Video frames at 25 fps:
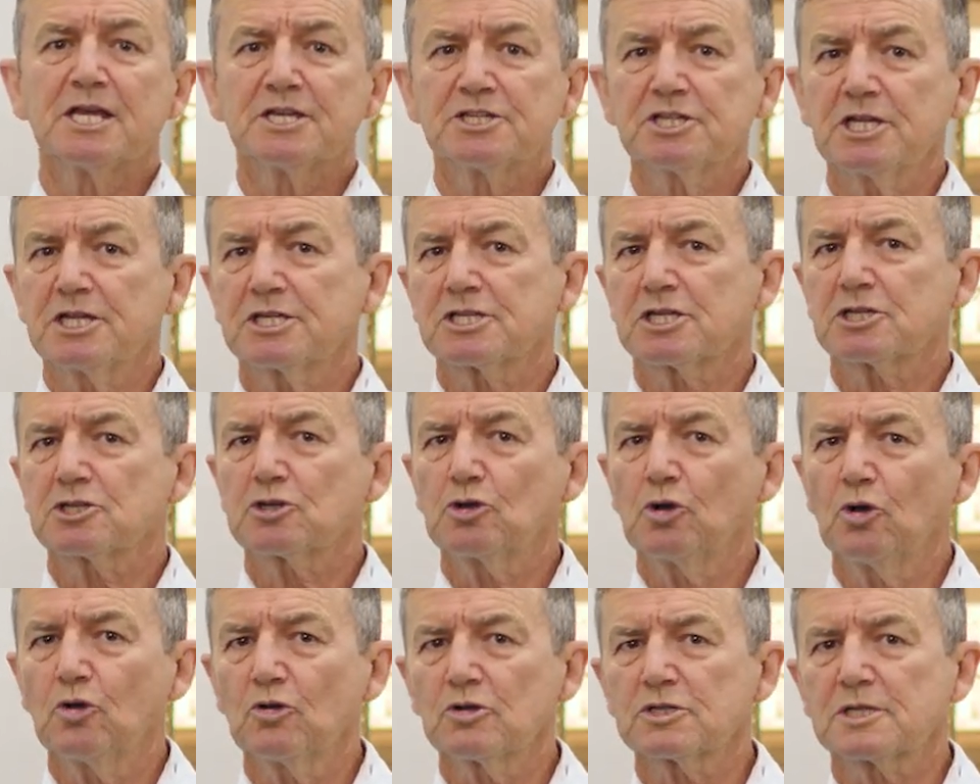Jesus
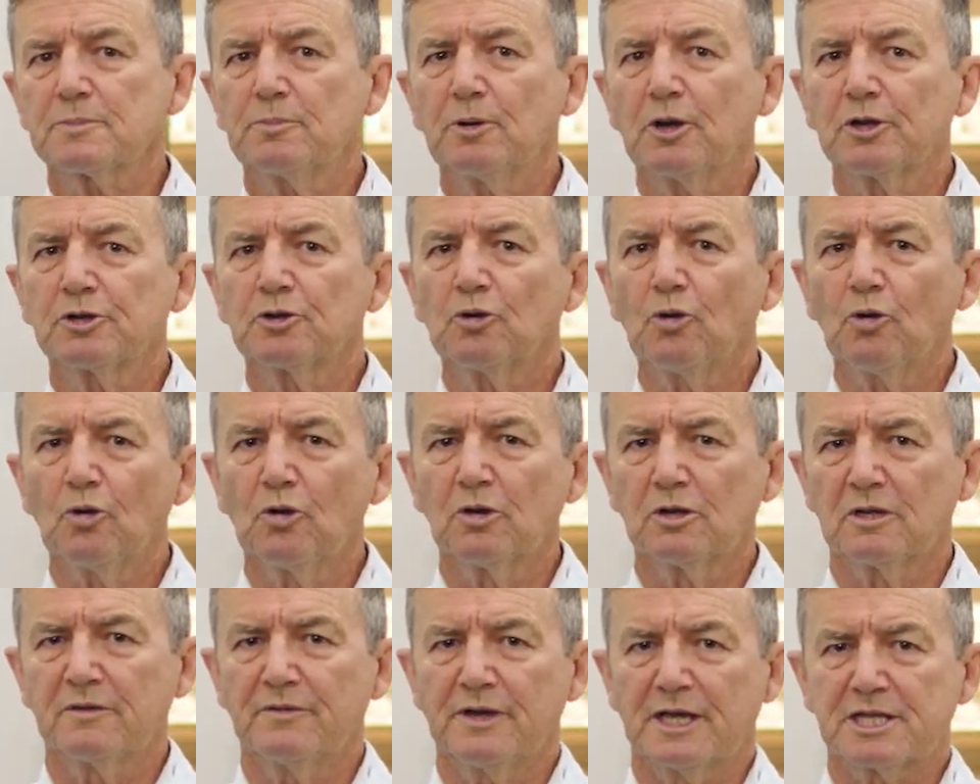calls upon
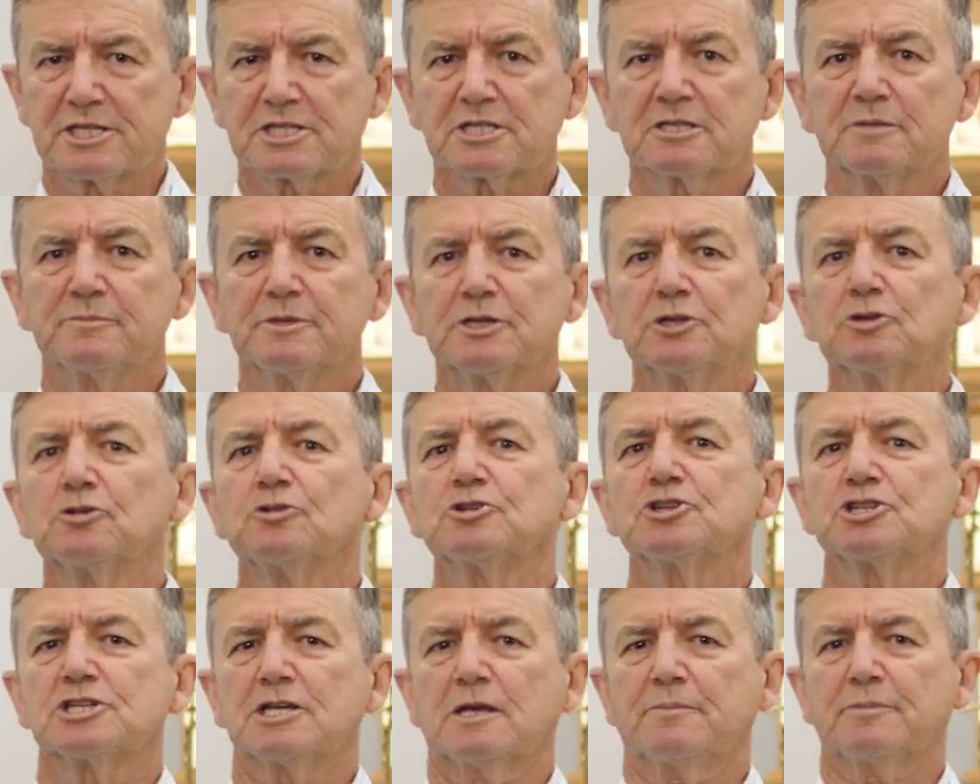all of us to be
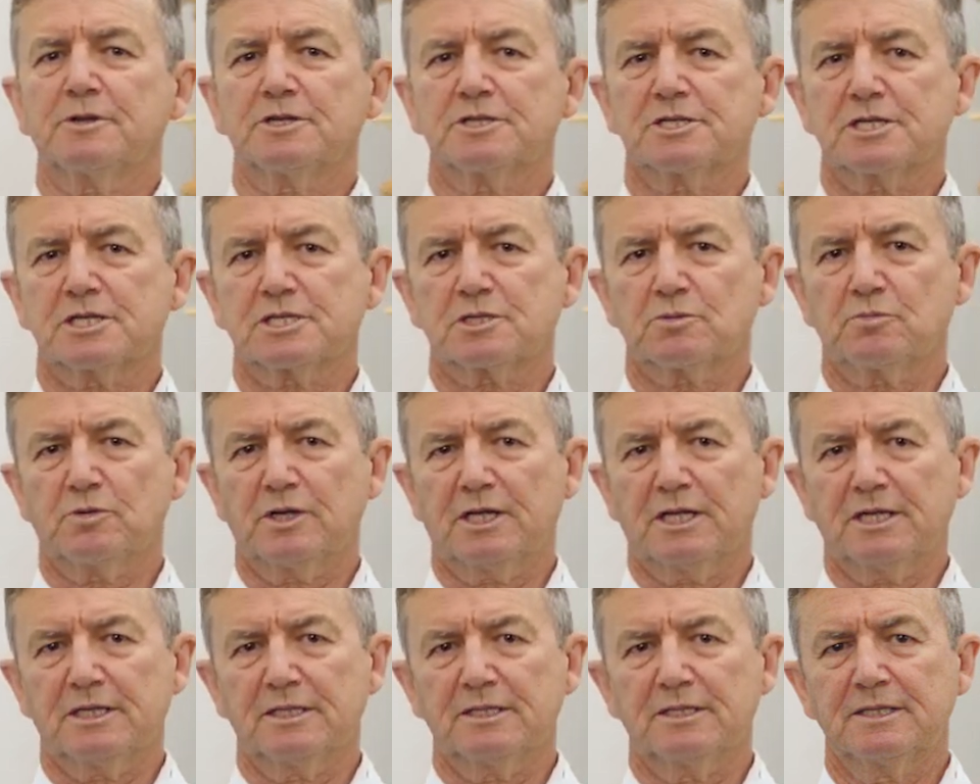good shepherds as
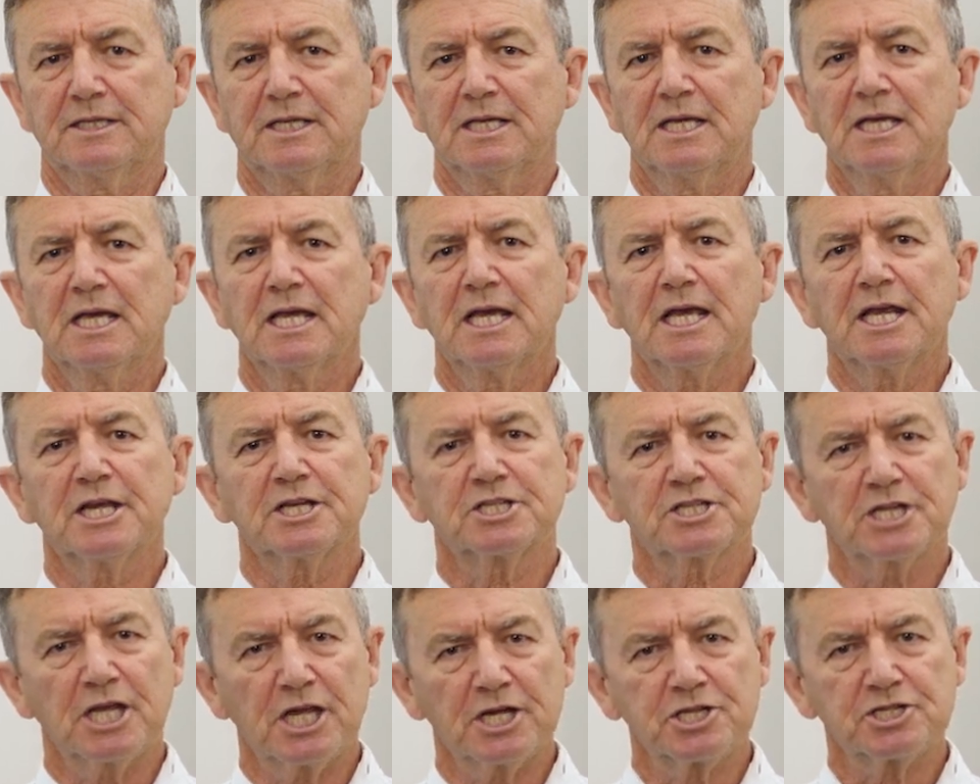well,
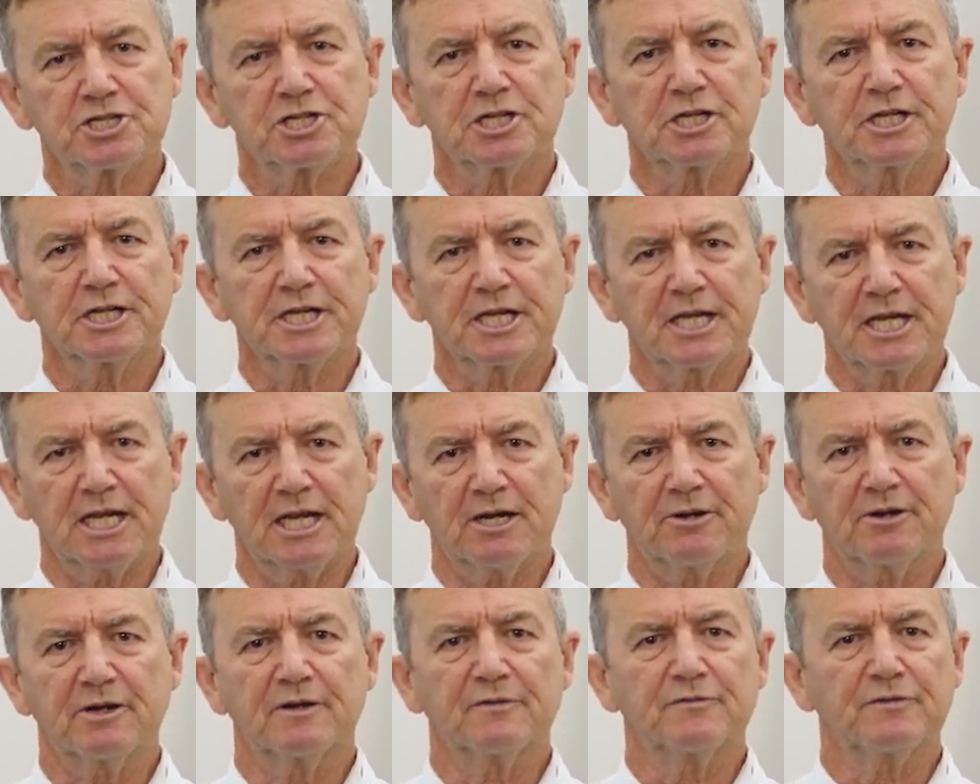intentionally
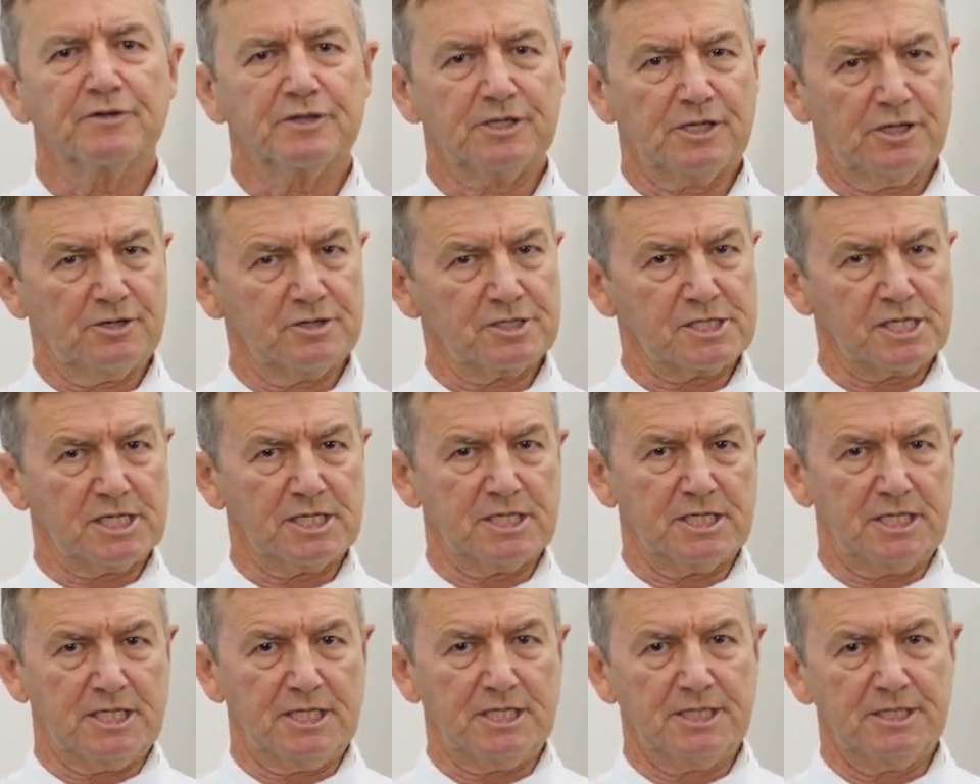caring for those
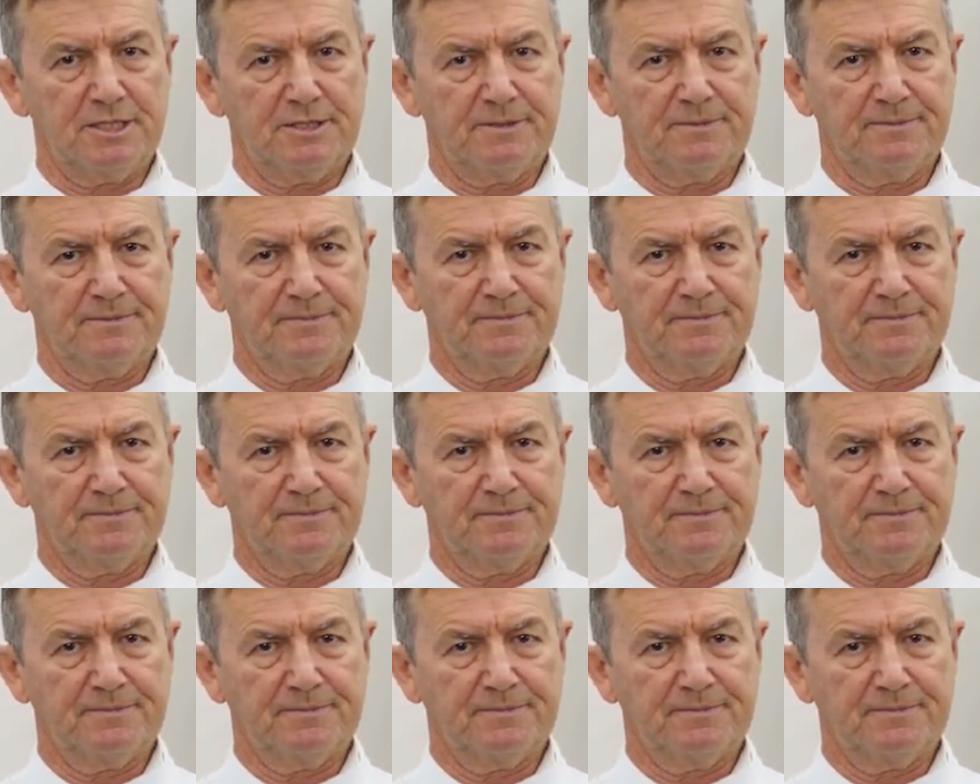in need.